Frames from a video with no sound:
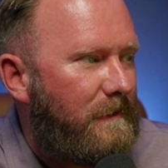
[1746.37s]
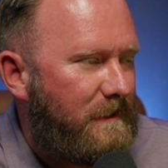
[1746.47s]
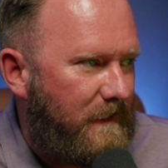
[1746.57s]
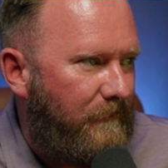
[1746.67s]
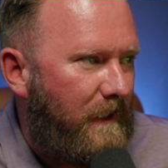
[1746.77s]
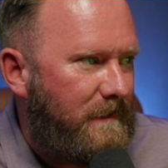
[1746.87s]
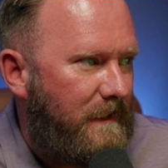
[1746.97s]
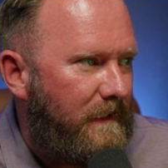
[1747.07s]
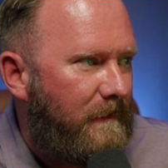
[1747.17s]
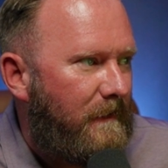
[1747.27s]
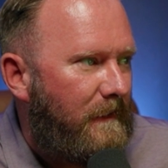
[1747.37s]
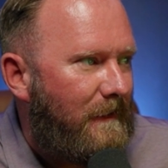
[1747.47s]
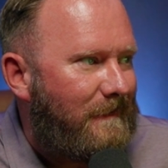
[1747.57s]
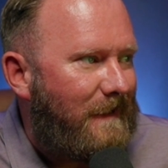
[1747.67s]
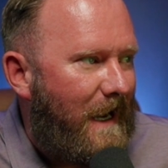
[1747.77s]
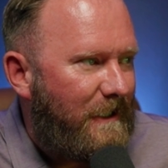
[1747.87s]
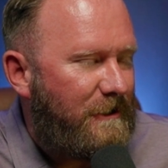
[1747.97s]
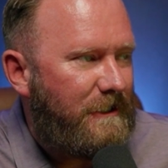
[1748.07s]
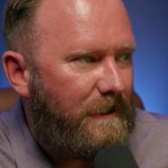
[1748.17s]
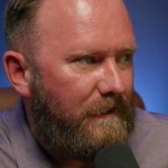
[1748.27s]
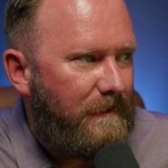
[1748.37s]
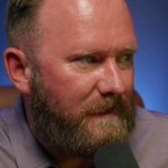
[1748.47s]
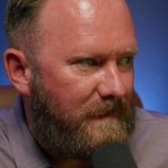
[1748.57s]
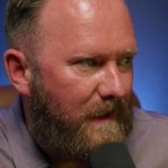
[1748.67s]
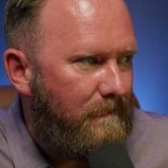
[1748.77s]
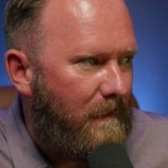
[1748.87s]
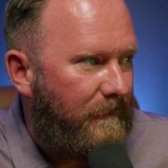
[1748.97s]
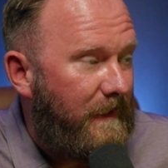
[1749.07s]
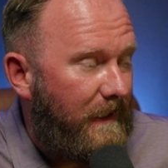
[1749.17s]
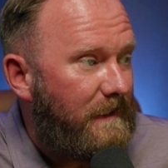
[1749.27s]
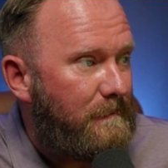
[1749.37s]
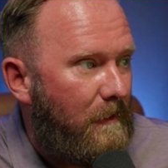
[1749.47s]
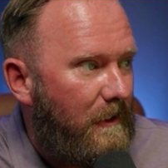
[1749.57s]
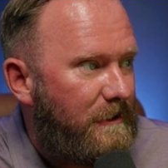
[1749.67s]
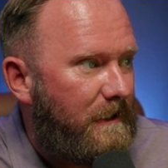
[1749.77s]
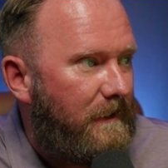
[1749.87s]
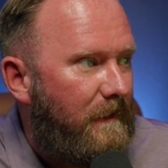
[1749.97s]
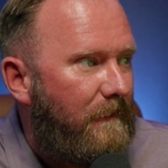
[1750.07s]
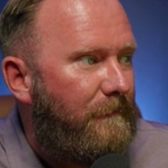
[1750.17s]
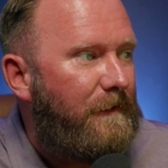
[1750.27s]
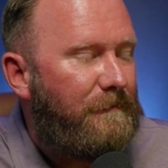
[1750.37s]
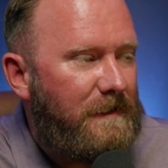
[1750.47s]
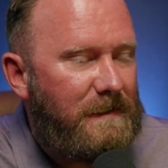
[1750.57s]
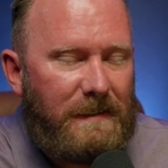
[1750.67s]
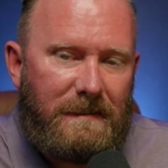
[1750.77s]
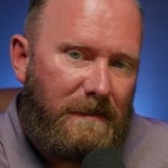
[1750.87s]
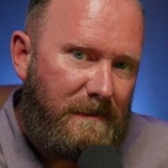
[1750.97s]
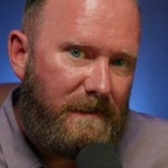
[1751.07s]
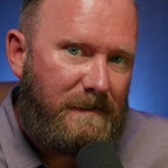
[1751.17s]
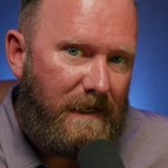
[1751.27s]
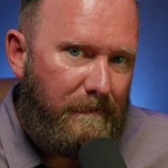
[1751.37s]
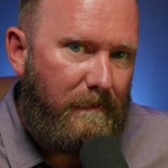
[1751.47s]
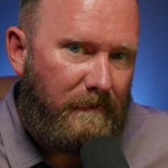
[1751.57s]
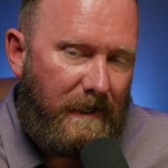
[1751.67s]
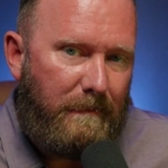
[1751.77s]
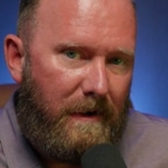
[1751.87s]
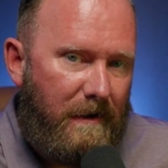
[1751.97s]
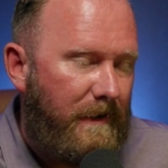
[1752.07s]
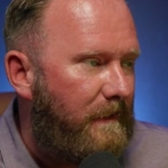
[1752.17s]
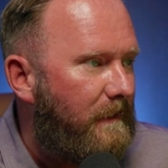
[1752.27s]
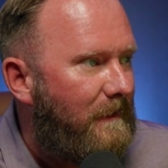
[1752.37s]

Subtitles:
Just to give you an idea, last year, the same month, yeah, it is March, 56 listings hit Lake Mary.